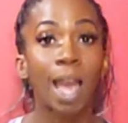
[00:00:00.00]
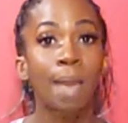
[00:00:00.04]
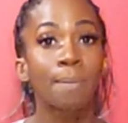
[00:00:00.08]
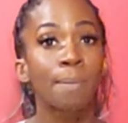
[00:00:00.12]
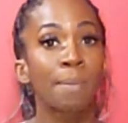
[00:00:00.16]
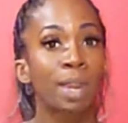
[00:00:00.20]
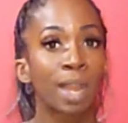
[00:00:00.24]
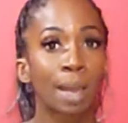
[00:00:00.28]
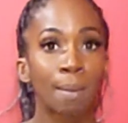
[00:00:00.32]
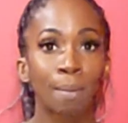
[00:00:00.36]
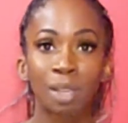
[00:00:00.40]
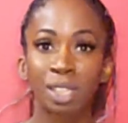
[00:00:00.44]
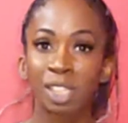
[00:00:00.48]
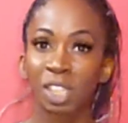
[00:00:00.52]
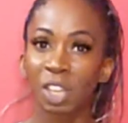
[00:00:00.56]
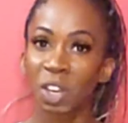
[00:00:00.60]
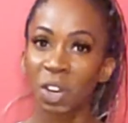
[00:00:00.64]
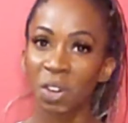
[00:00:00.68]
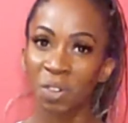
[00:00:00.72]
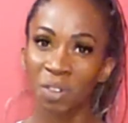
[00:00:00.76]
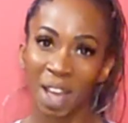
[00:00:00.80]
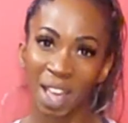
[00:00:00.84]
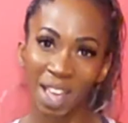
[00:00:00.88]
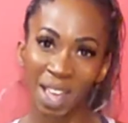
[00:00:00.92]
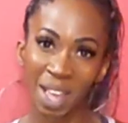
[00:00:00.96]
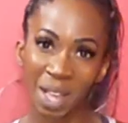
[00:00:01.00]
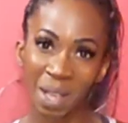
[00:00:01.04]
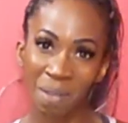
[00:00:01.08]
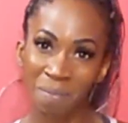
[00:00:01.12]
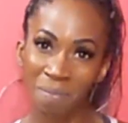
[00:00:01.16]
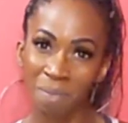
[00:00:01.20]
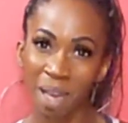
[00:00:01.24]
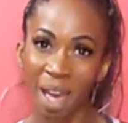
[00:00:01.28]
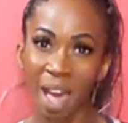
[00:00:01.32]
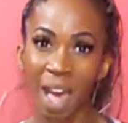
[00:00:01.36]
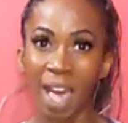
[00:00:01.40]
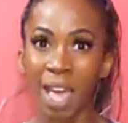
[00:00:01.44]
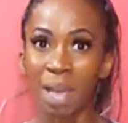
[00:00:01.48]
I'm Minemesik
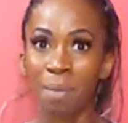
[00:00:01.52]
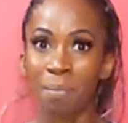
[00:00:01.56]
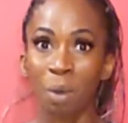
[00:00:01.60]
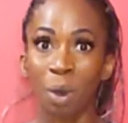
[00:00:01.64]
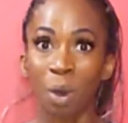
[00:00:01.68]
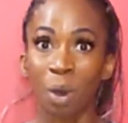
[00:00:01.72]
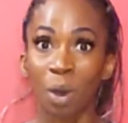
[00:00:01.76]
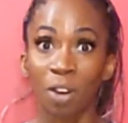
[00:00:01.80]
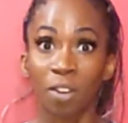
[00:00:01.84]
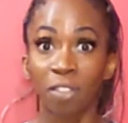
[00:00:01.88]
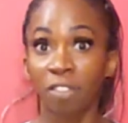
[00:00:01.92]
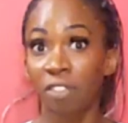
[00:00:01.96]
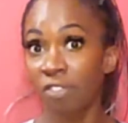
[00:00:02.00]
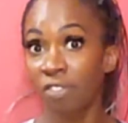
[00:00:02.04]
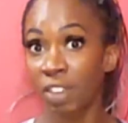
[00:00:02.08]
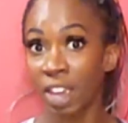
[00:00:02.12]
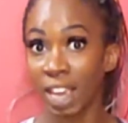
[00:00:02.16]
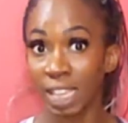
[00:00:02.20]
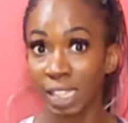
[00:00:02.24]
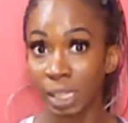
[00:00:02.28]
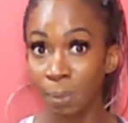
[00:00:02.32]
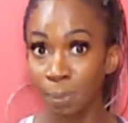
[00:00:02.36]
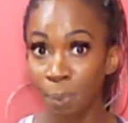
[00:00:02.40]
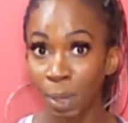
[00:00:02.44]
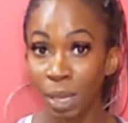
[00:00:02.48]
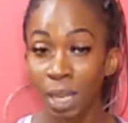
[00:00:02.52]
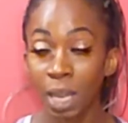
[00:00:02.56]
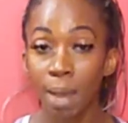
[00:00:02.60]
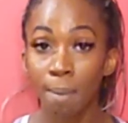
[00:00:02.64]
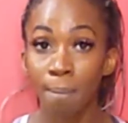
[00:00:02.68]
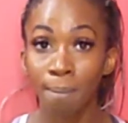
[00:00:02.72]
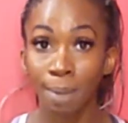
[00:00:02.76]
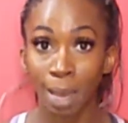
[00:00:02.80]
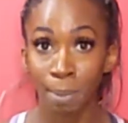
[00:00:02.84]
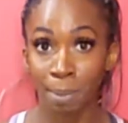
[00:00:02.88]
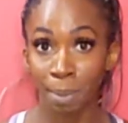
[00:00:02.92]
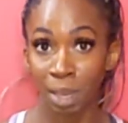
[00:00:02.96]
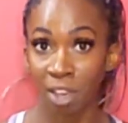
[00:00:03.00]
Graham. I'm on Facebook,
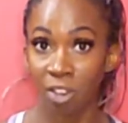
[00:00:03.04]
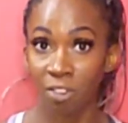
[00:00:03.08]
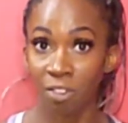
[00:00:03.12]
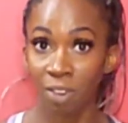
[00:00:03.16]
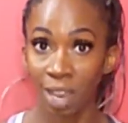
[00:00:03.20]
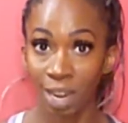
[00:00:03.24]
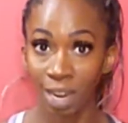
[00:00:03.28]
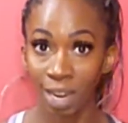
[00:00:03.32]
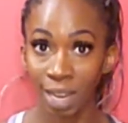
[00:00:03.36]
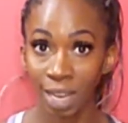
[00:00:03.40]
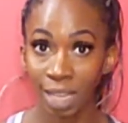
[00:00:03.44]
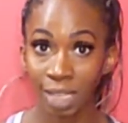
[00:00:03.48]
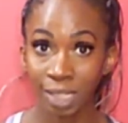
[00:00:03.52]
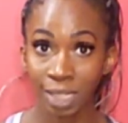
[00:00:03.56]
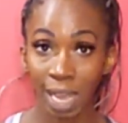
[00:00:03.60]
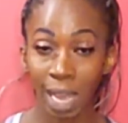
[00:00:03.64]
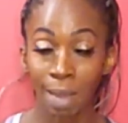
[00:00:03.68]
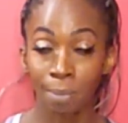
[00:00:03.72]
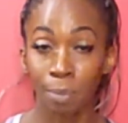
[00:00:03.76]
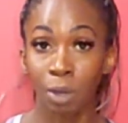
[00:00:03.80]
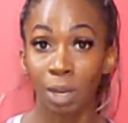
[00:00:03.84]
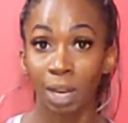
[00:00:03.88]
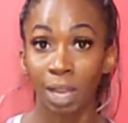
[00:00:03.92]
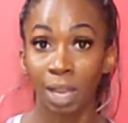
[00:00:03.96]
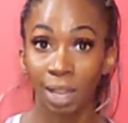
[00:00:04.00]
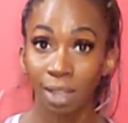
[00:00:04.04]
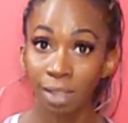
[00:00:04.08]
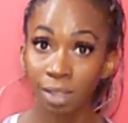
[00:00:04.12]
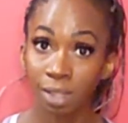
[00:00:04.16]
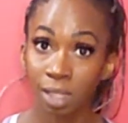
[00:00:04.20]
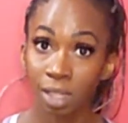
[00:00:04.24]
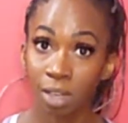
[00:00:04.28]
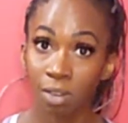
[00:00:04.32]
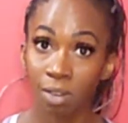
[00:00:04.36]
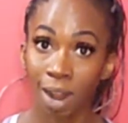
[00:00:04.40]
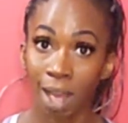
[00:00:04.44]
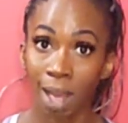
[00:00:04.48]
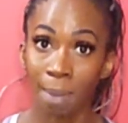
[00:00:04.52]
Mummy Fitness. I'm on
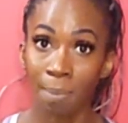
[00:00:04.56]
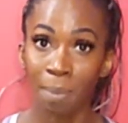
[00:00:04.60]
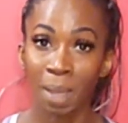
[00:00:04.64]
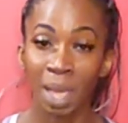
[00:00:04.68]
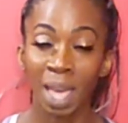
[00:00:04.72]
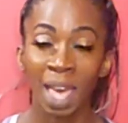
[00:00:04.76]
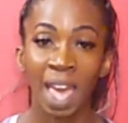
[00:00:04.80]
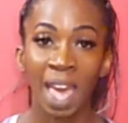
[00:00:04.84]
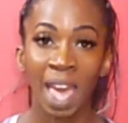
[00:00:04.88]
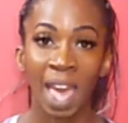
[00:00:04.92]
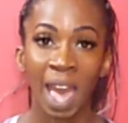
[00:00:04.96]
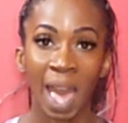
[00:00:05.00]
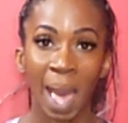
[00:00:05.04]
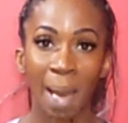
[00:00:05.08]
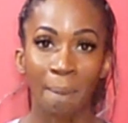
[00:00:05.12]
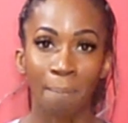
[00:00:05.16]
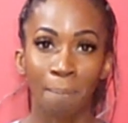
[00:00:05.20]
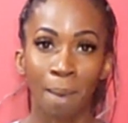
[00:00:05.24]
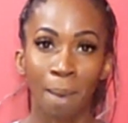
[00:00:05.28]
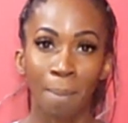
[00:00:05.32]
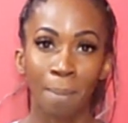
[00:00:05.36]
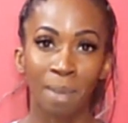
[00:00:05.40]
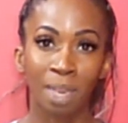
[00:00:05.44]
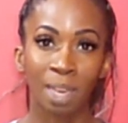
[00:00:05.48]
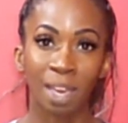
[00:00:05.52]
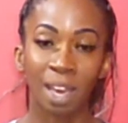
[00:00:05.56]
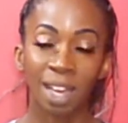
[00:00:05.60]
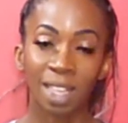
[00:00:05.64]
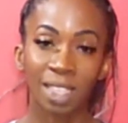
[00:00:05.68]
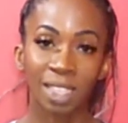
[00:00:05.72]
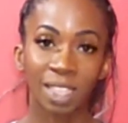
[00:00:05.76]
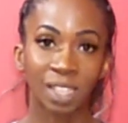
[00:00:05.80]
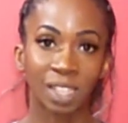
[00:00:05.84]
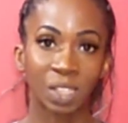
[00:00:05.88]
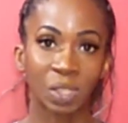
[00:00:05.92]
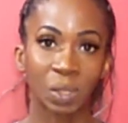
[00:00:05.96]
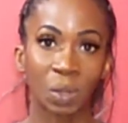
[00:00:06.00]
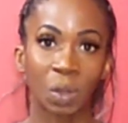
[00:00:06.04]
Instagram at
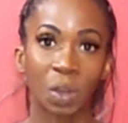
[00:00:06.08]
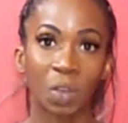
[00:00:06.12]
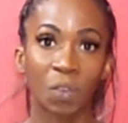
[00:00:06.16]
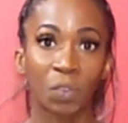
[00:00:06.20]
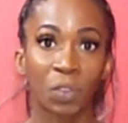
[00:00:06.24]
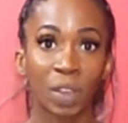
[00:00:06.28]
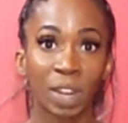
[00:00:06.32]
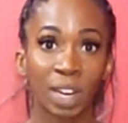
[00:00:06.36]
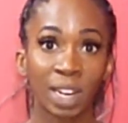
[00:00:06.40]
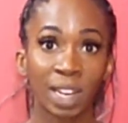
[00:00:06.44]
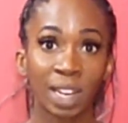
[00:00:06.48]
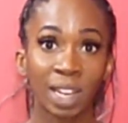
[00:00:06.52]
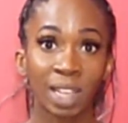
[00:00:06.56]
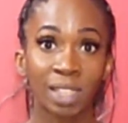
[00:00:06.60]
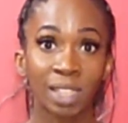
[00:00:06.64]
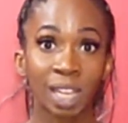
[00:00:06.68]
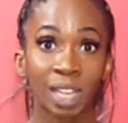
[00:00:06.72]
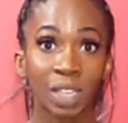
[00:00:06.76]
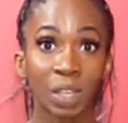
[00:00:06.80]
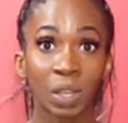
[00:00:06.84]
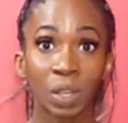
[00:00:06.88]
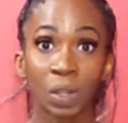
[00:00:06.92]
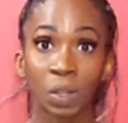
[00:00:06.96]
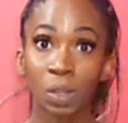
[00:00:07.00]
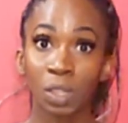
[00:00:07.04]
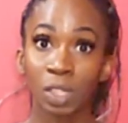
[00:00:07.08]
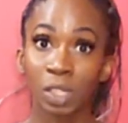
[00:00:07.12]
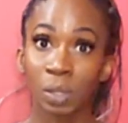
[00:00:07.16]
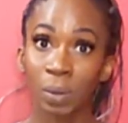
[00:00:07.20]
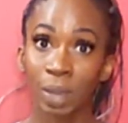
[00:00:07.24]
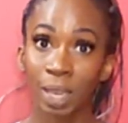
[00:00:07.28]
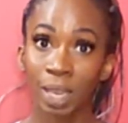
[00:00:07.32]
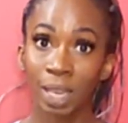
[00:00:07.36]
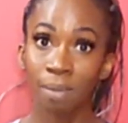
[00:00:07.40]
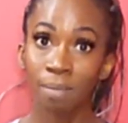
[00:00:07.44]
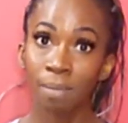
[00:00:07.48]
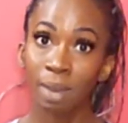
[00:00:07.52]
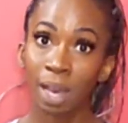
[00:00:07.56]
mummy_fitness, and you can also
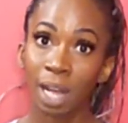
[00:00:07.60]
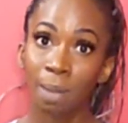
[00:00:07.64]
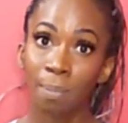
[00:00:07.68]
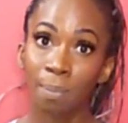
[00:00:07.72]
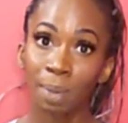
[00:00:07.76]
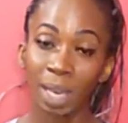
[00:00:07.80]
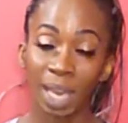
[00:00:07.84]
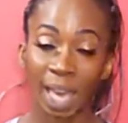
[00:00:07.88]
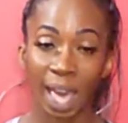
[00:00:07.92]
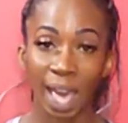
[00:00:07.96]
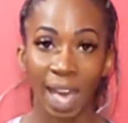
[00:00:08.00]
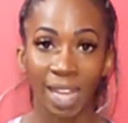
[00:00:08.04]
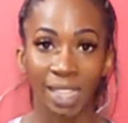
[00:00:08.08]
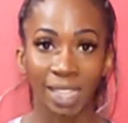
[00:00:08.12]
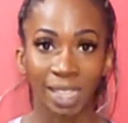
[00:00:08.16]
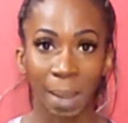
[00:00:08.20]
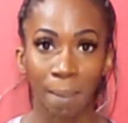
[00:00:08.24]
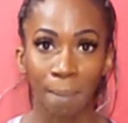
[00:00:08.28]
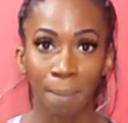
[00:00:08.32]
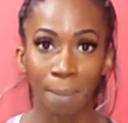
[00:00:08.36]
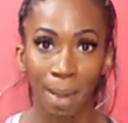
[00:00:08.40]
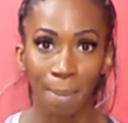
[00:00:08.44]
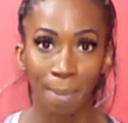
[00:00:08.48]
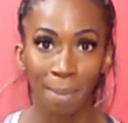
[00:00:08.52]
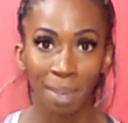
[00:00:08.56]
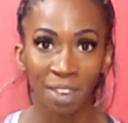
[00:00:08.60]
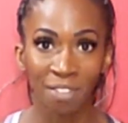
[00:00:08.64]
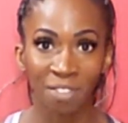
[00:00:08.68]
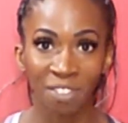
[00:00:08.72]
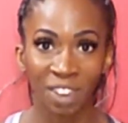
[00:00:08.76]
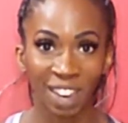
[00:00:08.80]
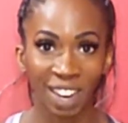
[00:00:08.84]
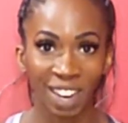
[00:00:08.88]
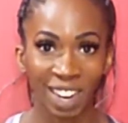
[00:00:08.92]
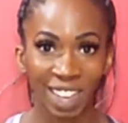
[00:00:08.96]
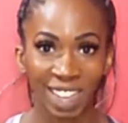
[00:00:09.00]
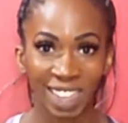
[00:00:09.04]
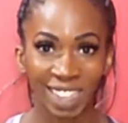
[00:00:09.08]
email me at
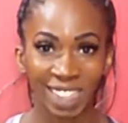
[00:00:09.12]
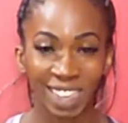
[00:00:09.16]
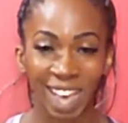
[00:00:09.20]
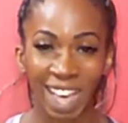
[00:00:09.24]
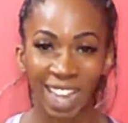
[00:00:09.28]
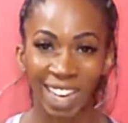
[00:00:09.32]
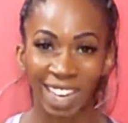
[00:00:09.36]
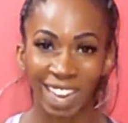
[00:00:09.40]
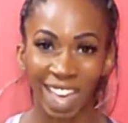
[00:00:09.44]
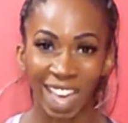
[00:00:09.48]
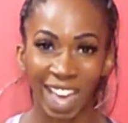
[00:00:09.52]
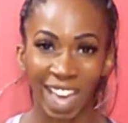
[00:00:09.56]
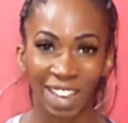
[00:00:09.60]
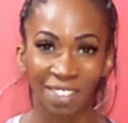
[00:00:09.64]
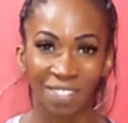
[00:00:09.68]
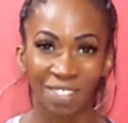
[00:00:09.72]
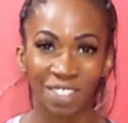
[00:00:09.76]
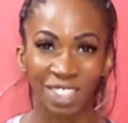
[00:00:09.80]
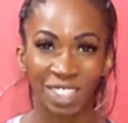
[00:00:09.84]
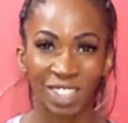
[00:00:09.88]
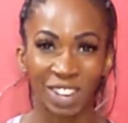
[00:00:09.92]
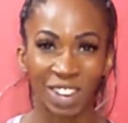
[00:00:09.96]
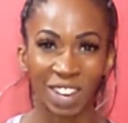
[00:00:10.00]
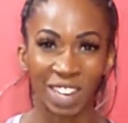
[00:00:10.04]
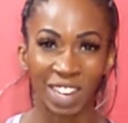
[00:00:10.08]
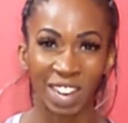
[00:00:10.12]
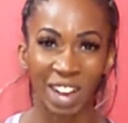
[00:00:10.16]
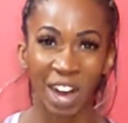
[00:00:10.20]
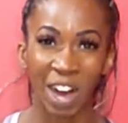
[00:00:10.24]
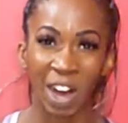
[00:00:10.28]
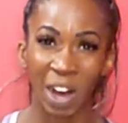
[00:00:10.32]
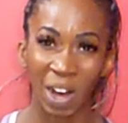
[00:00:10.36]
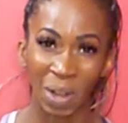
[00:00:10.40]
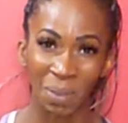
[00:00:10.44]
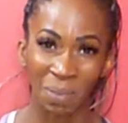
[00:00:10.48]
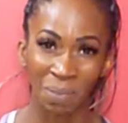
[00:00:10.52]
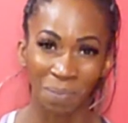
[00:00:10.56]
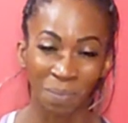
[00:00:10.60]

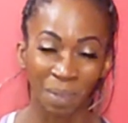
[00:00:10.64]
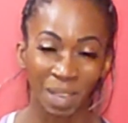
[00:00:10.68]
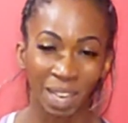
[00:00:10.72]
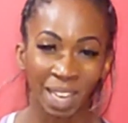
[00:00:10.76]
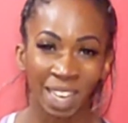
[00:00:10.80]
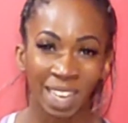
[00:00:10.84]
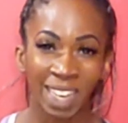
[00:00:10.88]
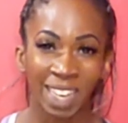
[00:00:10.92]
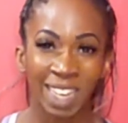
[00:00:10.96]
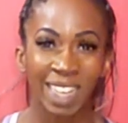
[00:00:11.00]
mummyfitness@live.com.